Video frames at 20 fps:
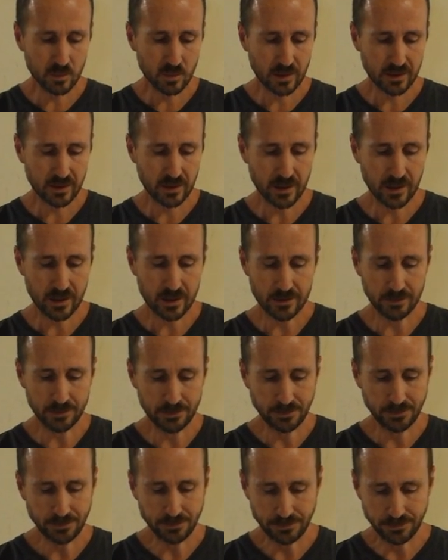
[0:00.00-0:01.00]
with a,
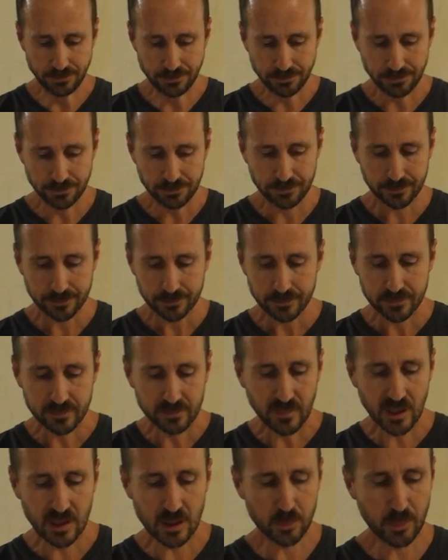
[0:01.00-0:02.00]

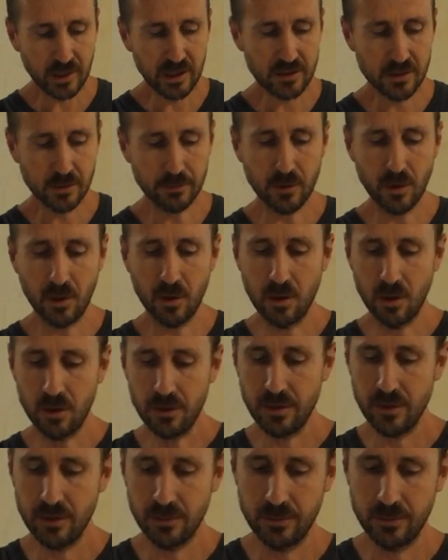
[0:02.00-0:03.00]
a piece of cloth